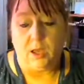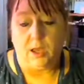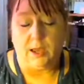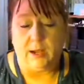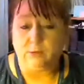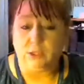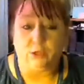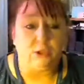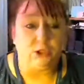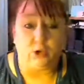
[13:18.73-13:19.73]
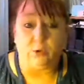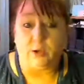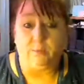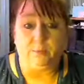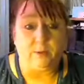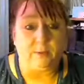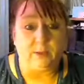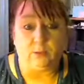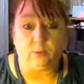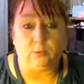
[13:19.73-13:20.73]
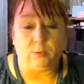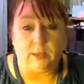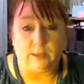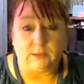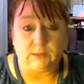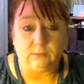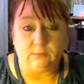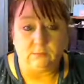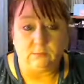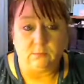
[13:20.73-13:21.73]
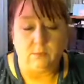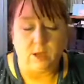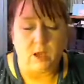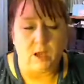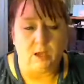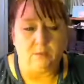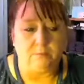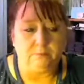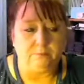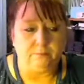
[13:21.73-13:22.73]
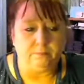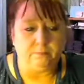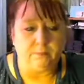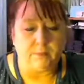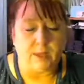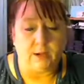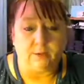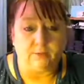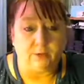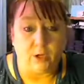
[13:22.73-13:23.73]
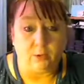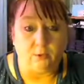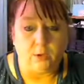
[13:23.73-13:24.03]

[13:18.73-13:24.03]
And I was only showing up probably in the one place. I don't even know.